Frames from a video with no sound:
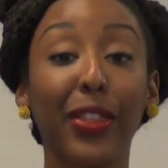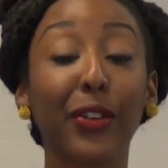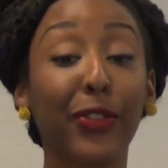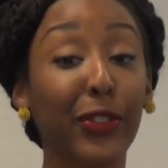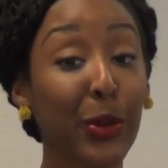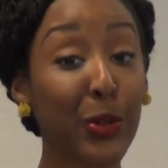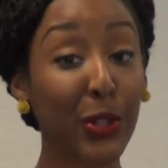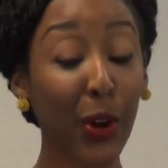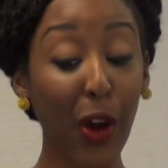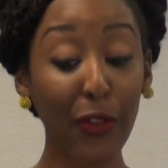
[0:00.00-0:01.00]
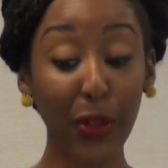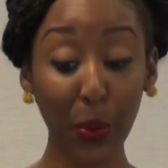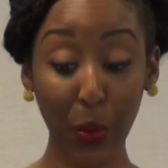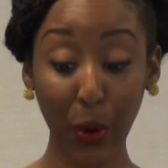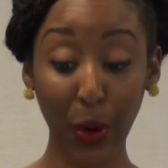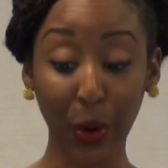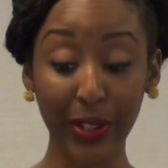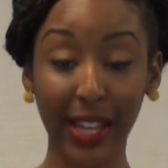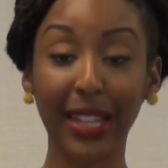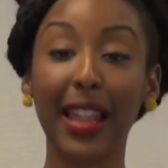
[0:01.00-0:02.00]
The future of the
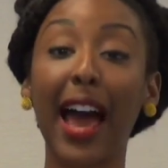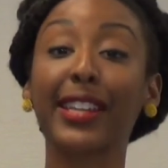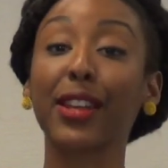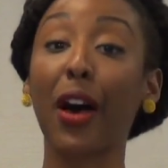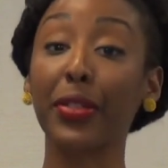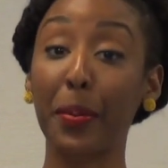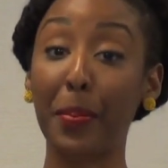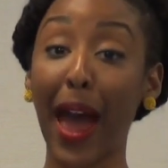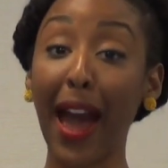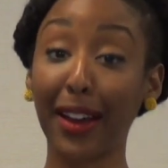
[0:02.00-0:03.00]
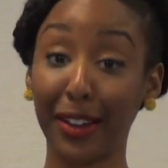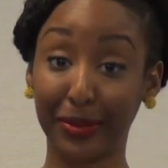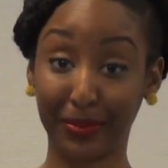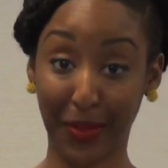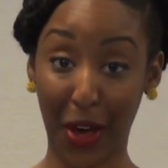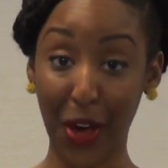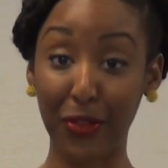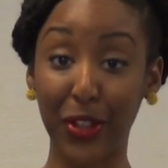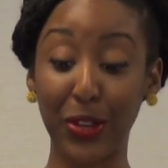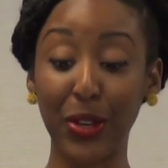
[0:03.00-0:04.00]
world lies on the back
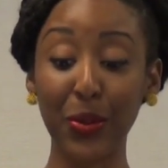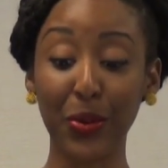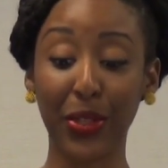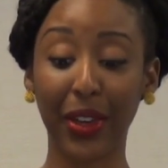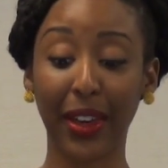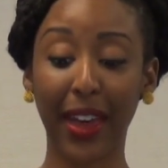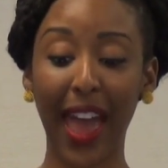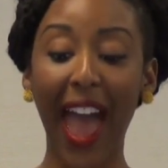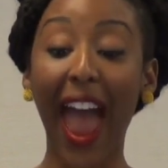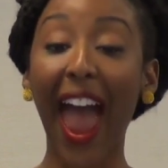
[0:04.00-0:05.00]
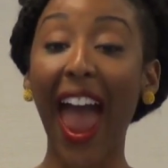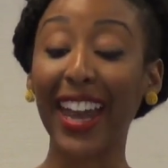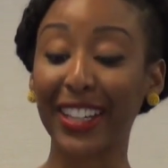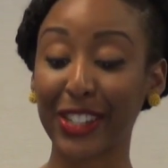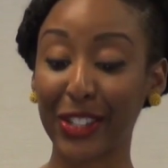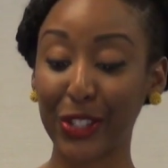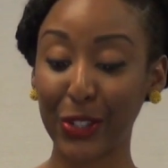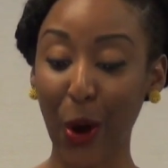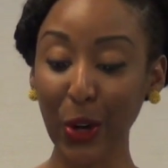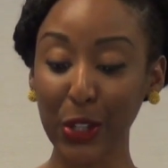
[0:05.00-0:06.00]
of the youth, and it
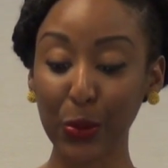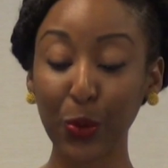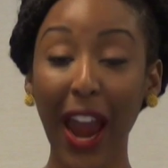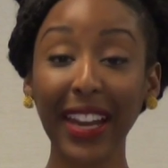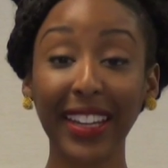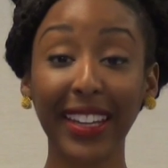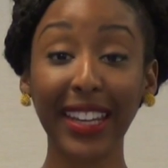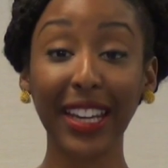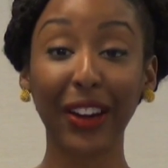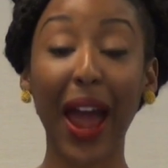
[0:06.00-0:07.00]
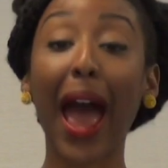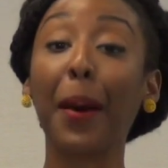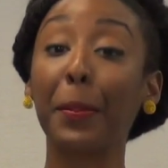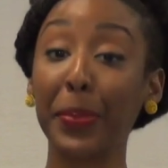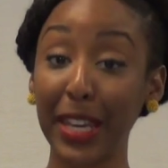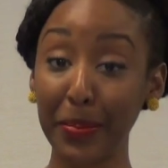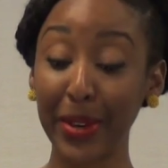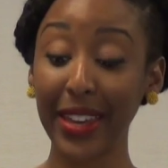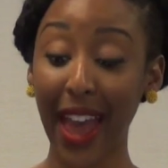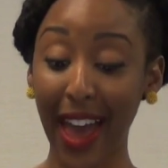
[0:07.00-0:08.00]
starts right here at
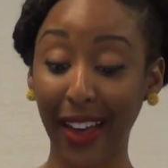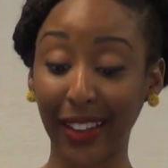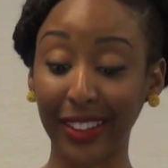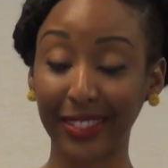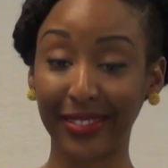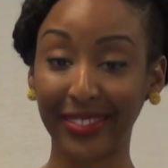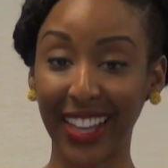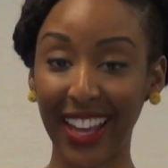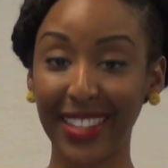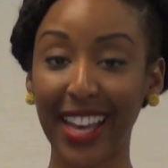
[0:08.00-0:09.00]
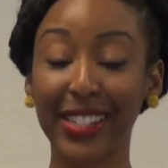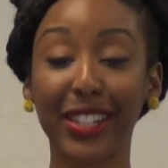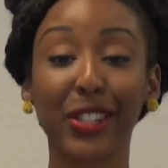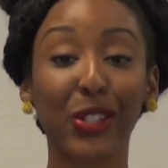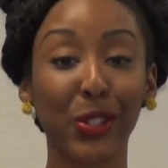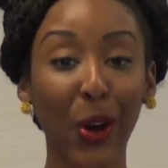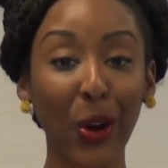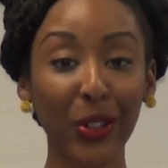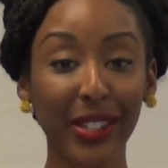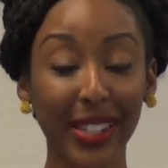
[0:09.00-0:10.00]
BBL. Yes, it
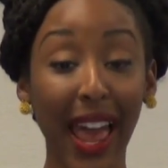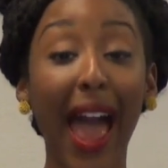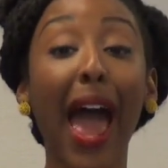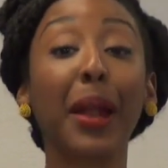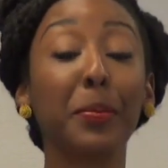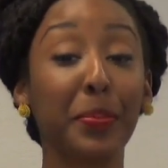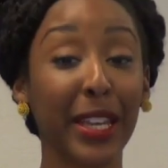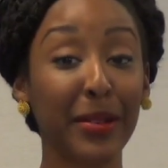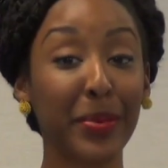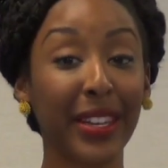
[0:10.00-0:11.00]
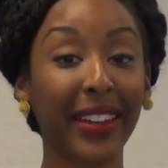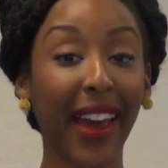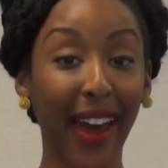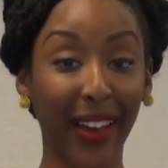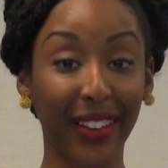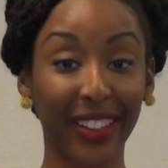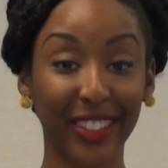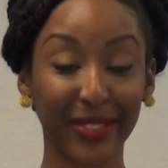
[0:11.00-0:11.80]
starts at BBL.